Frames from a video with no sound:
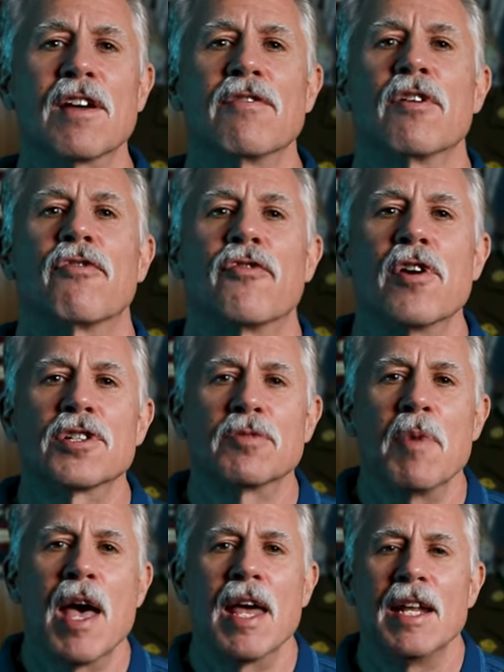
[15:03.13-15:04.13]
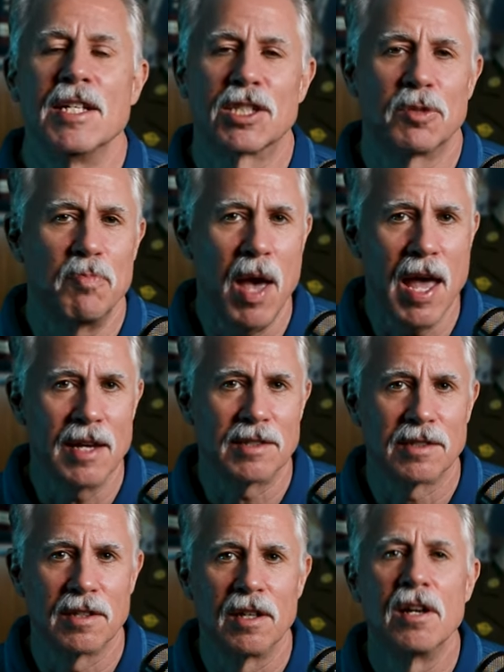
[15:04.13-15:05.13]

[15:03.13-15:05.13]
of the first man in space,